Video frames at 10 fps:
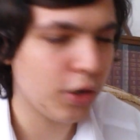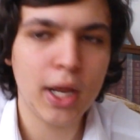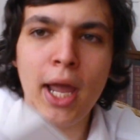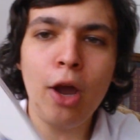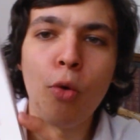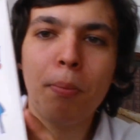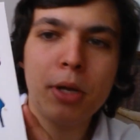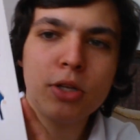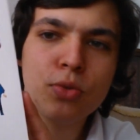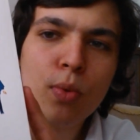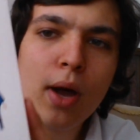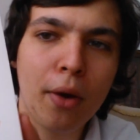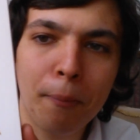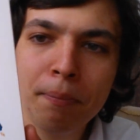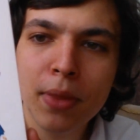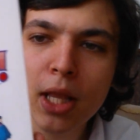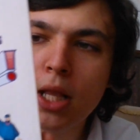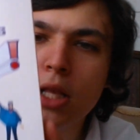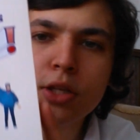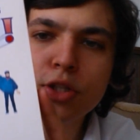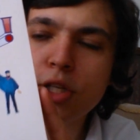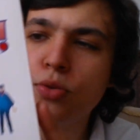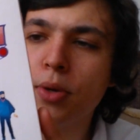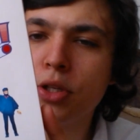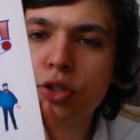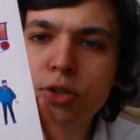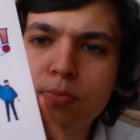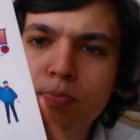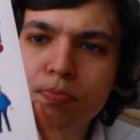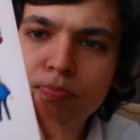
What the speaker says: on Help as well. So this one's,